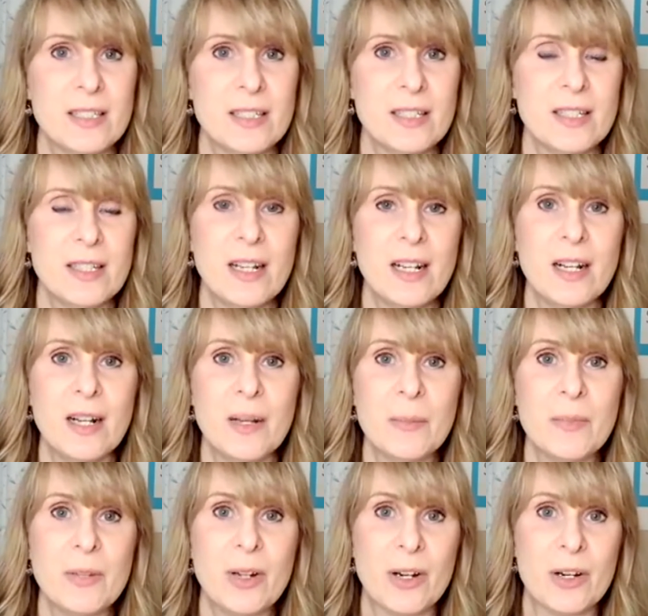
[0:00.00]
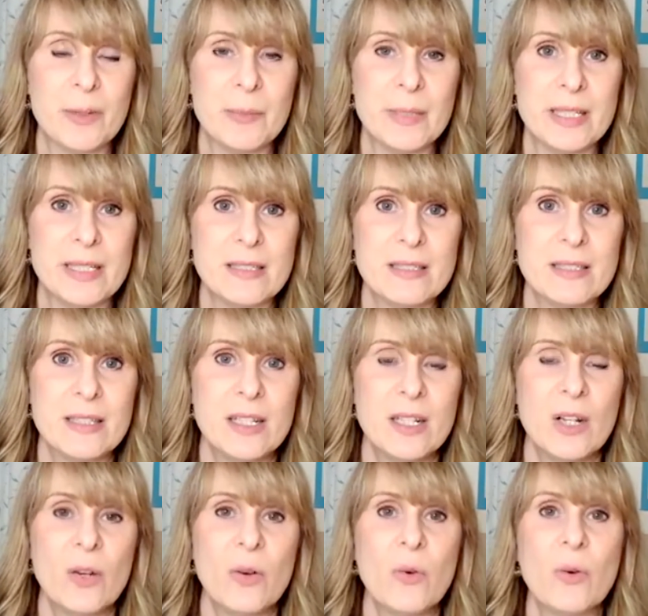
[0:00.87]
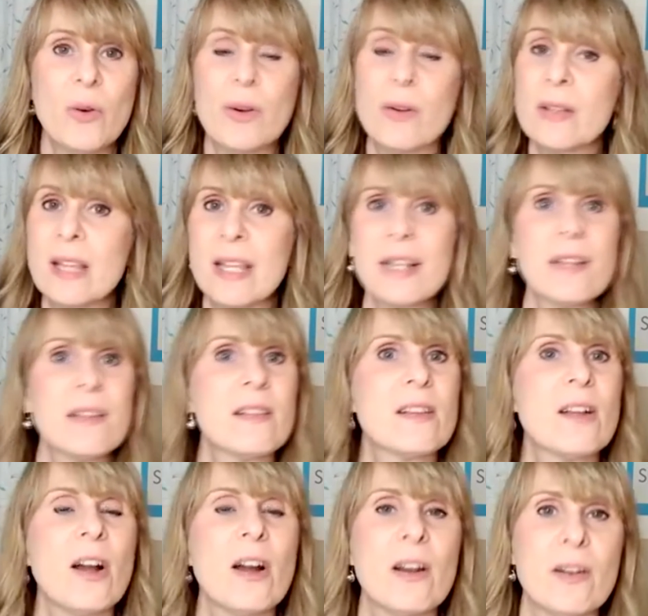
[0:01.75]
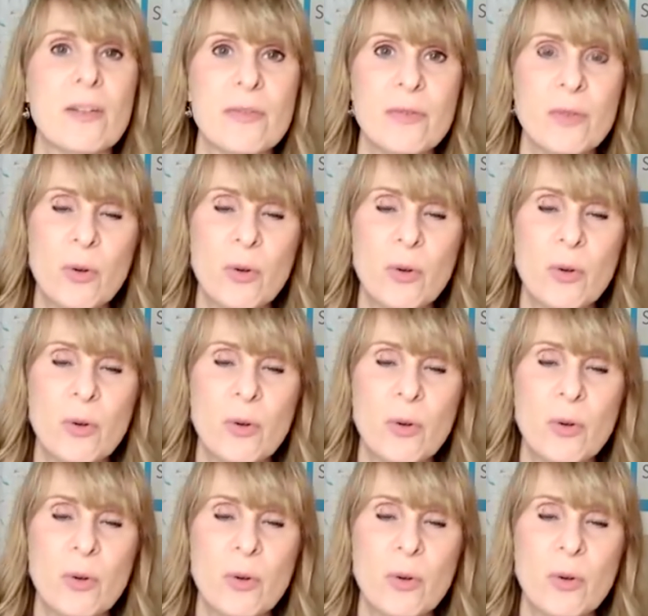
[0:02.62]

garment, or like a scarf,